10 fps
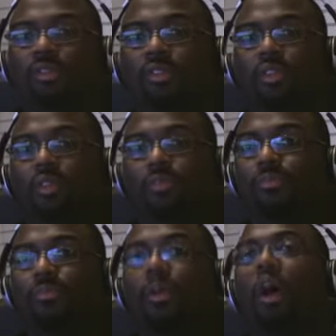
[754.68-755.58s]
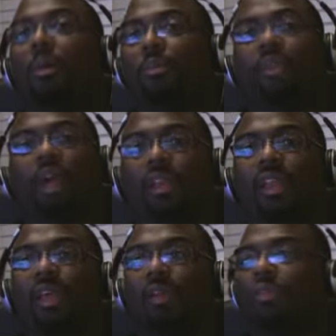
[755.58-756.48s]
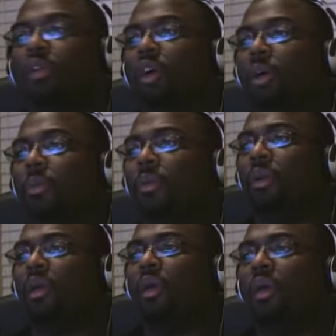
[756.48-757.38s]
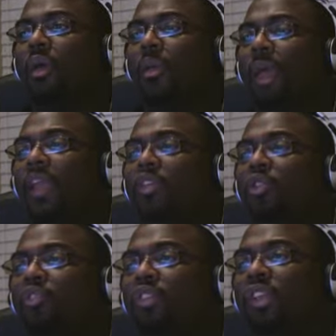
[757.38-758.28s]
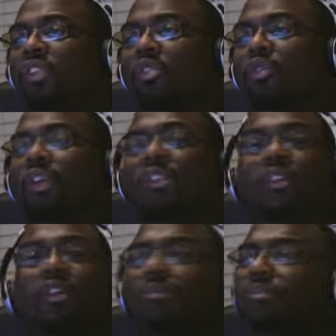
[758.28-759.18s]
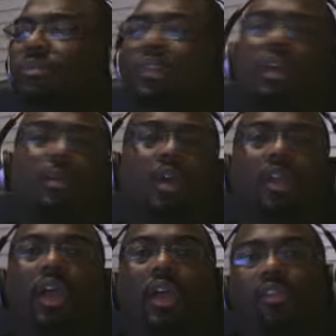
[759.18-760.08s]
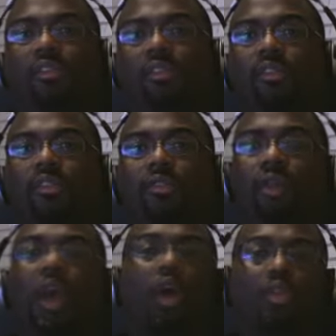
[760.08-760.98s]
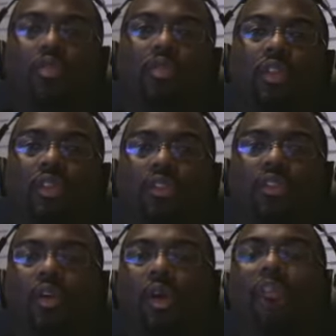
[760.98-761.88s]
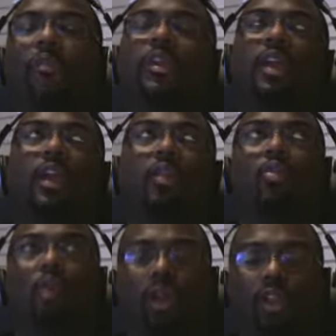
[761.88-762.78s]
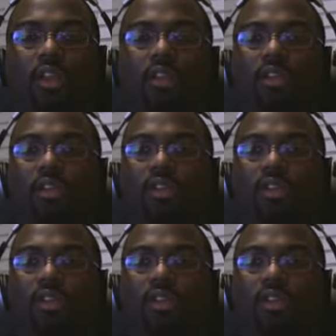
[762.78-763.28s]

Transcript: So, up, not down, up. Matt Hughes versus Renzo Gracie. Come on, guys. We all knew this. You know, everybody kind of wanted,